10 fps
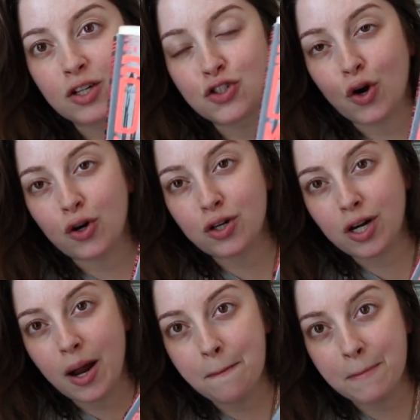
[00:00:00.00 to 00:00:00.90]
Dark
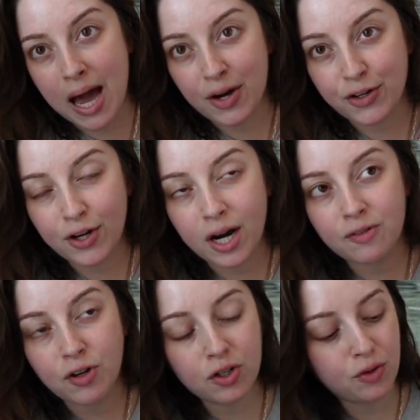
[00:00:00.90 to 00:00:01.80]
Matter.
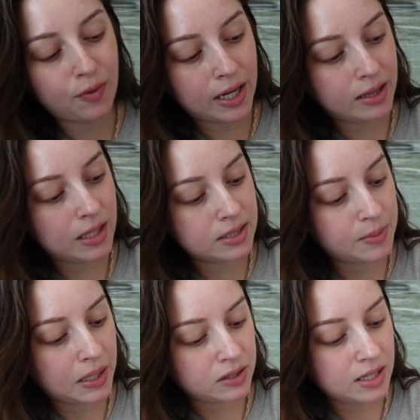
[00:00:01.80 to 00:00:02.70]
I've heard great things
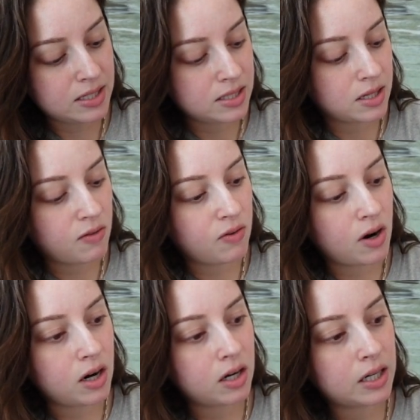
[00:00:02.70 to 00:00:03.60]
about this so
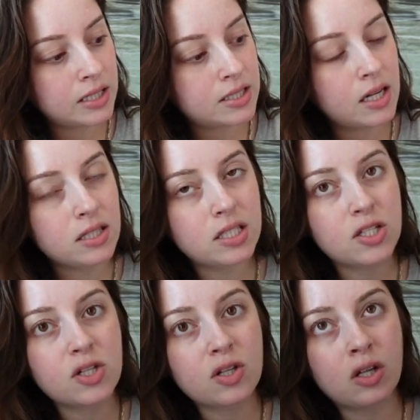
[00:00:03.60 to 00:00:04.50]
far. It's not
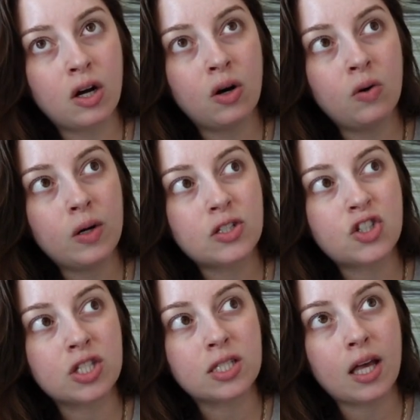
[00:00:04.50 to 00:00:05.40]
slow, it's
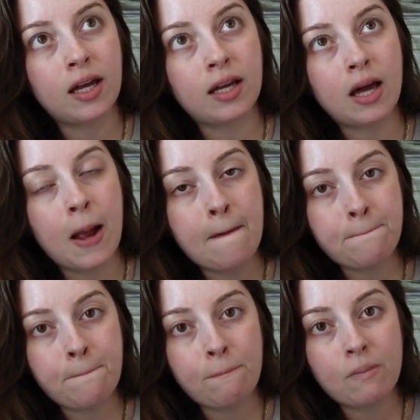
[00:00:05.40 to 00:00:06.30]
just like
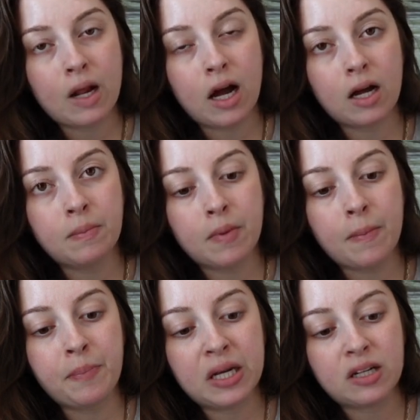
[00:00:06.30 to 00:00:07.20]
I'm a
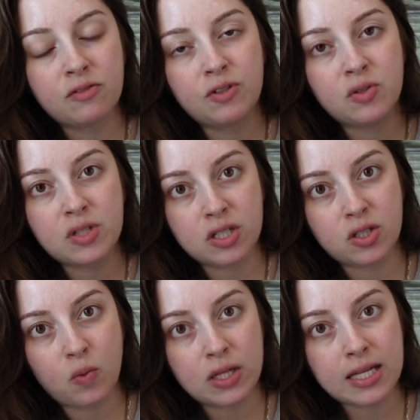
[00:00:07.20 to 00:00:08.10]
bit confused as
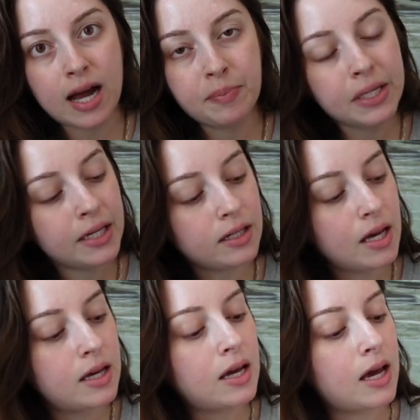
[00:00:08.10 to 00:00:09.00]
to what's happening,
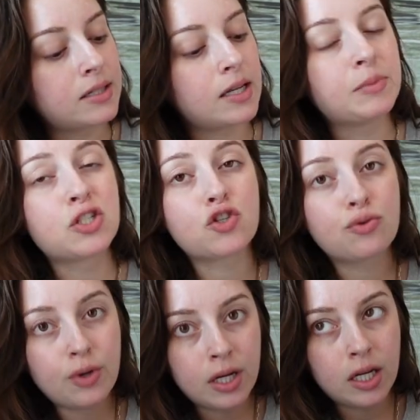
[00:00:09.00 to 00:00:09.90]
and I'm
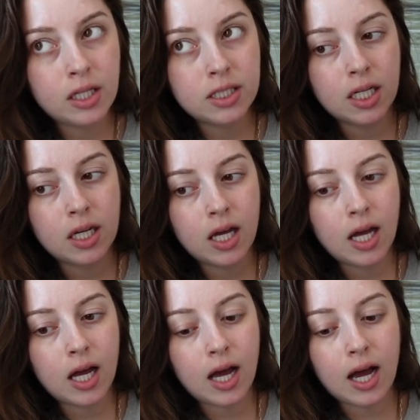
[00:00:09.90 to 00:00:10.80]
intrigued
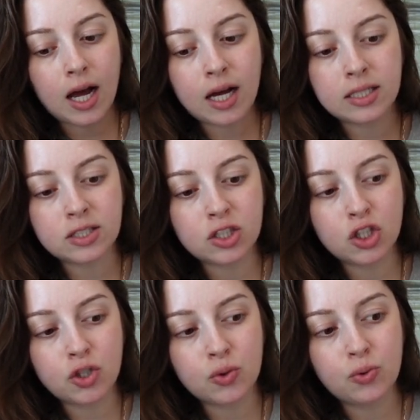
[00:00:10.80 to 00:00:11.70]
as
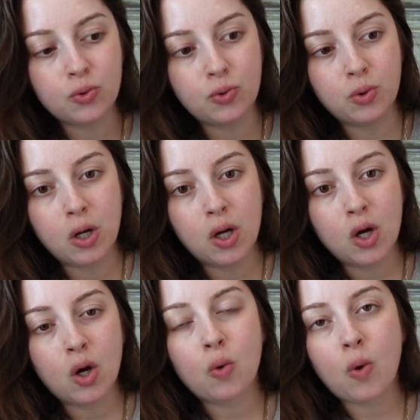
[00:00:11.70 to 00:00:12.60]
to
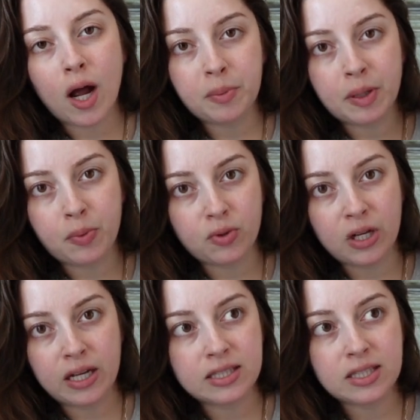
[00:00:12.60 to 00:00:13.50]
why people
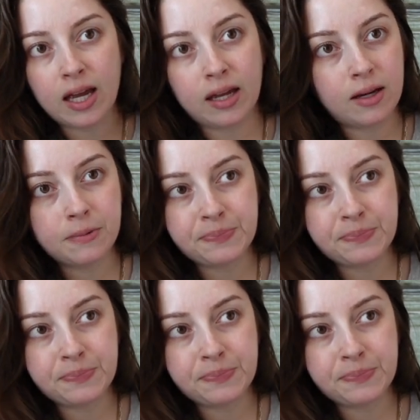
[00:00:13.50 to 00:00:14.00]
think it's like,